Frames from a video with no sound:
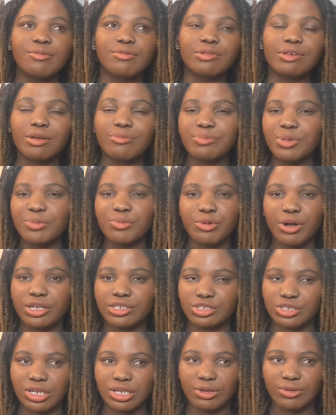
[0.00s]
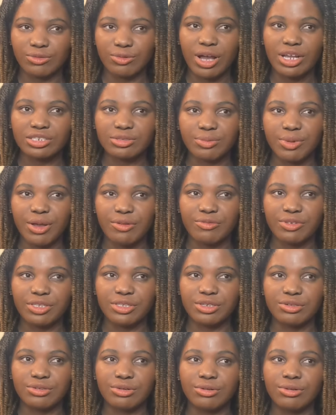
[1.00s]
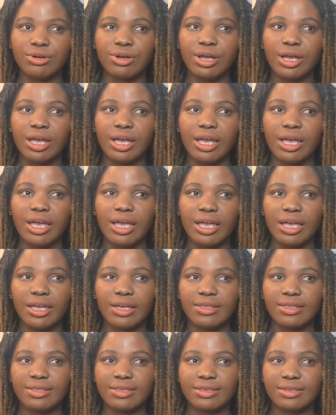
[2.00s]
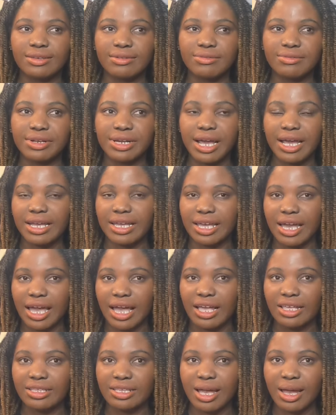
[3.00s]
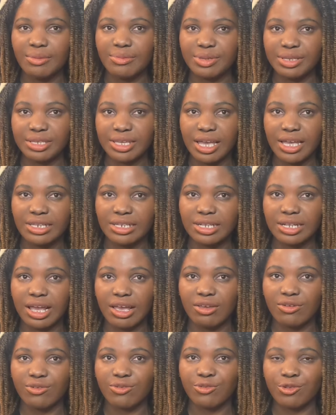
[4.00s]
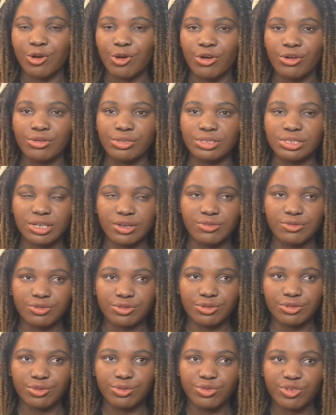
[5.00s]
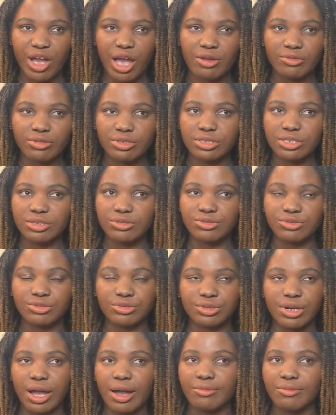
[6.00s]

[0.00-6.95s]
Because people actually watch my video and when I got I will be getting like 400 view, 500 view.